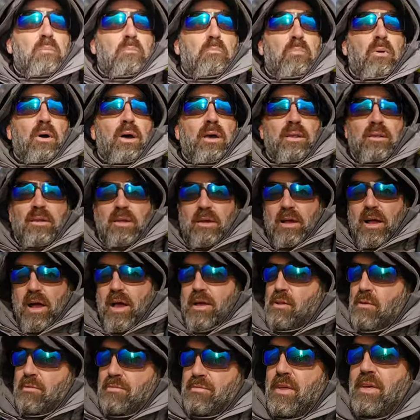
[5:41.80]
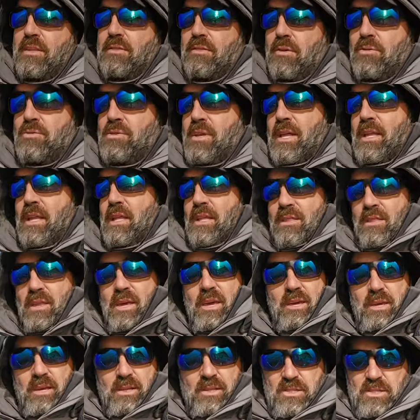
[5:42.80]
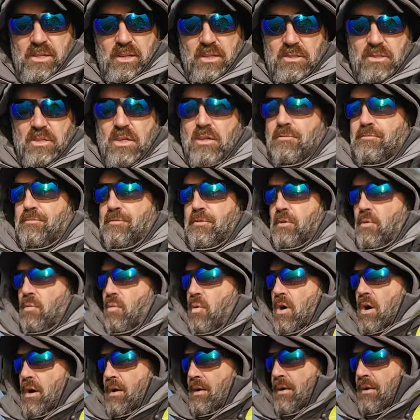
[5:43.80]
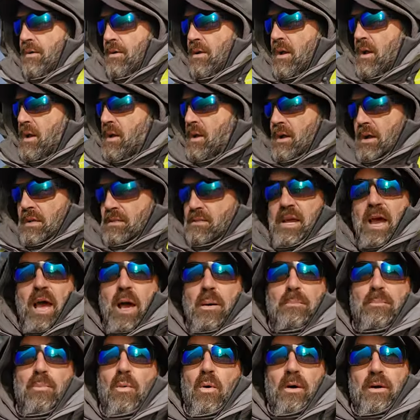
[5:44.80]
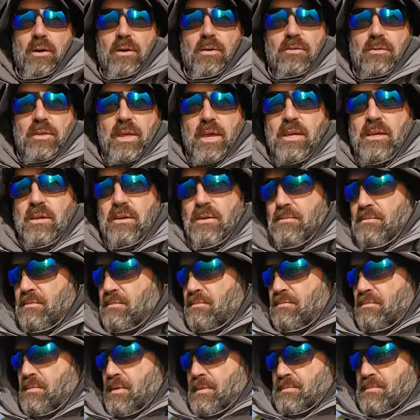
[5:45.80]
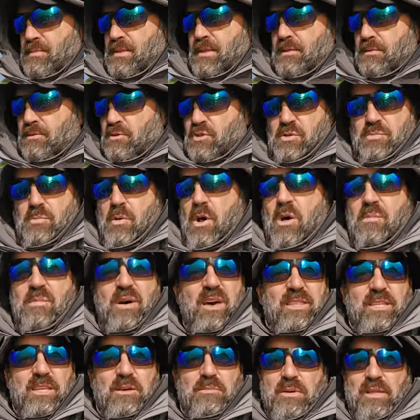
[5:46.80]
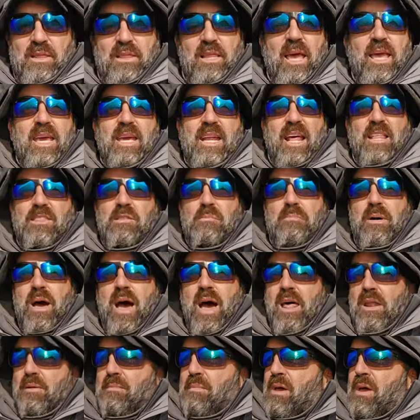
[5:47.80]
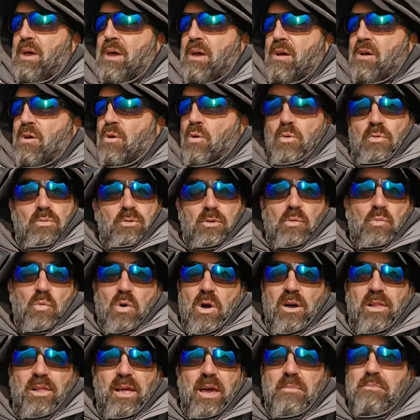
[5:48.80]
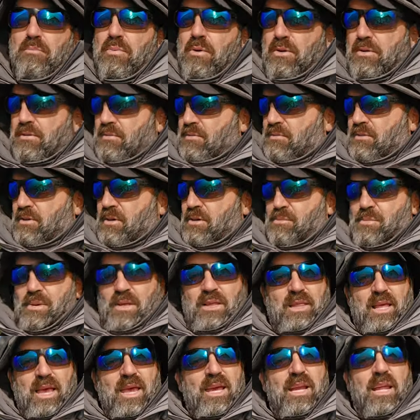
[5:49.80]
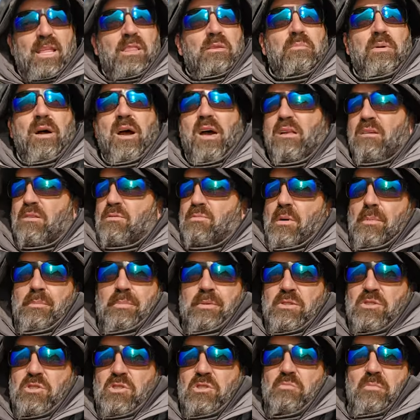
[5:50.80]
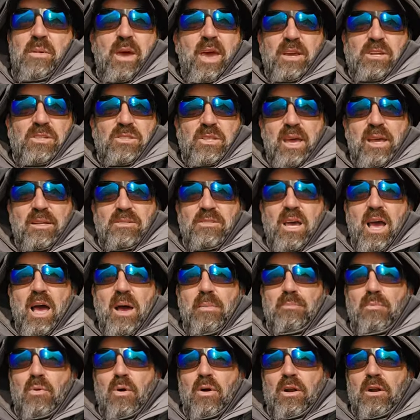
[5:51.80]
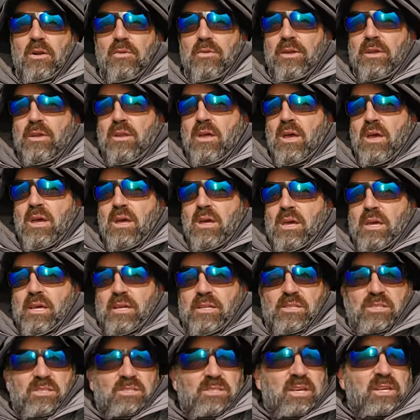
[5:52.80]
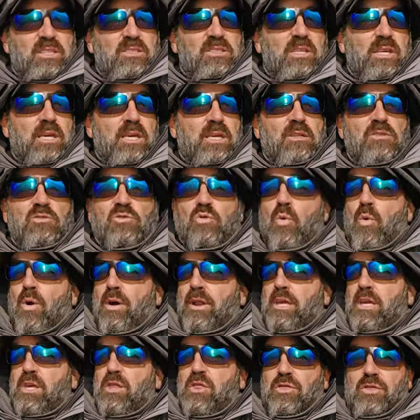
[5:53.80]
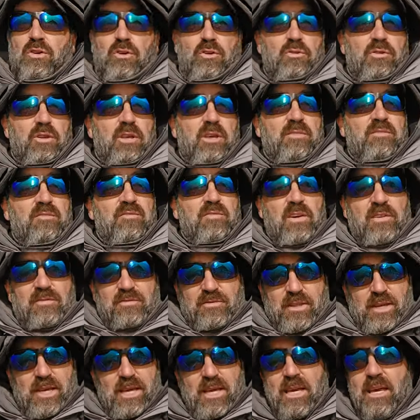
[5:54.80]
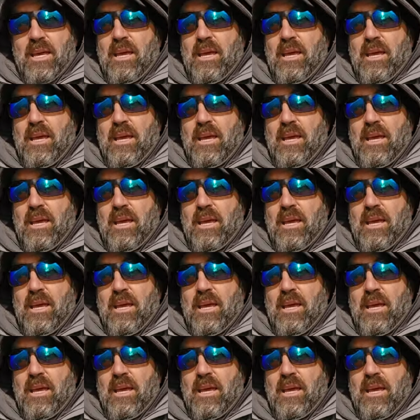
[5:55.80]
But I don't think there's anything in 16 foot of water, a top water. They could, the smallmouth could be laying on the bottom, or a walleye, but could be laying on the bottom, come up and smash that top water in 16, 20, 30, 50